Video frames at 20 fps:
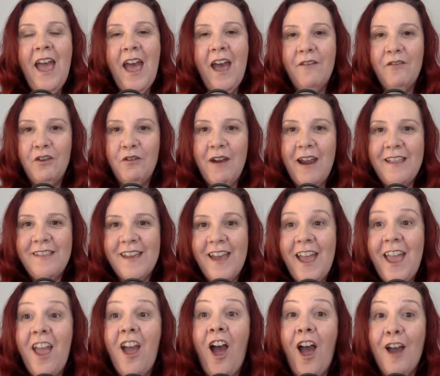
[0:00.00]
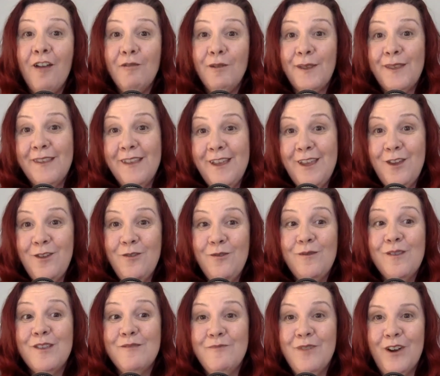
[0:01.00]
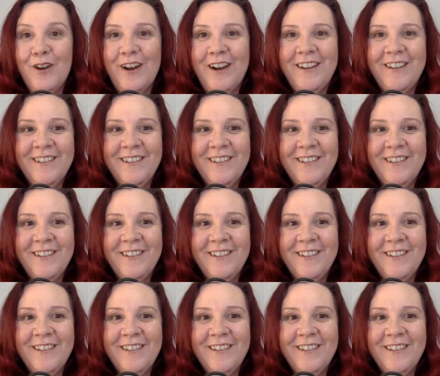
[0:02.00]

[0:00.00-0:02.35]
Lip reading: Have a great day. I will see you tomorrow.